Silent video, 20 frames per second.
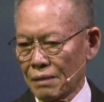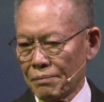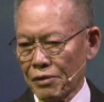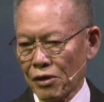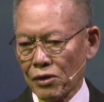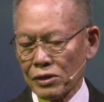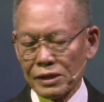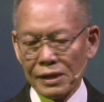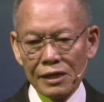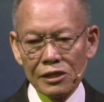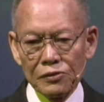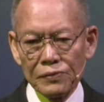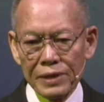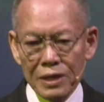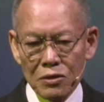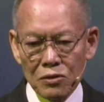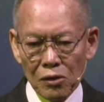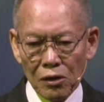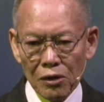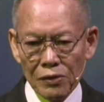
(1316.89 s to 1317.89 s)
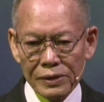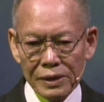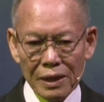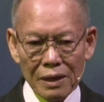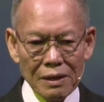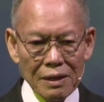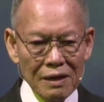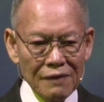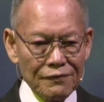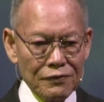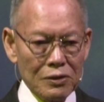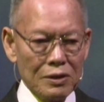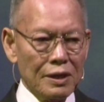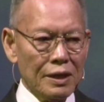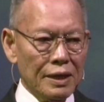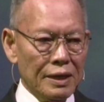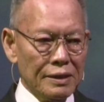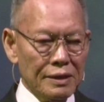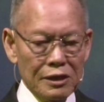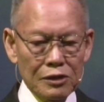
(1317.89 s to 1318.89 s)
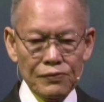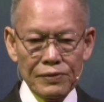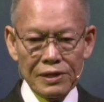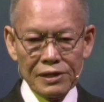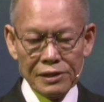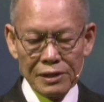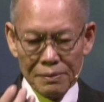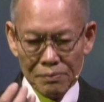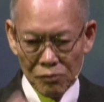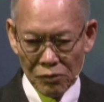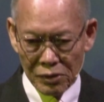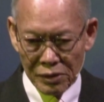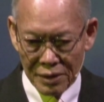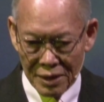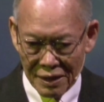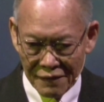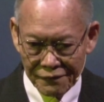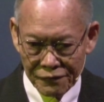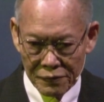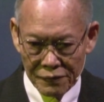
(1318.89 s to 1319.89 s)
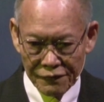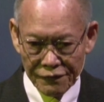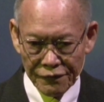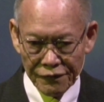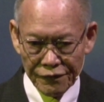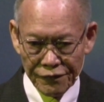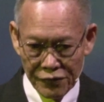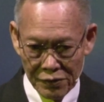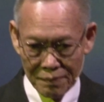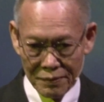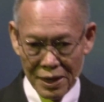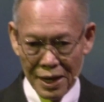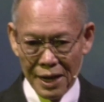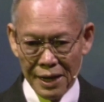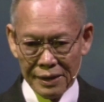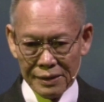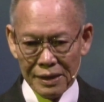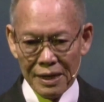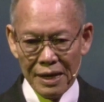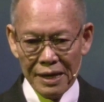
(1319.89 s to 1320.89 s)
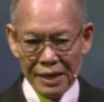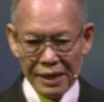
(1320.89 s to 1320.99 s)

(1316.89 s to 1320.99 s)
Because as we grow in our love for God, as we receive more love from God,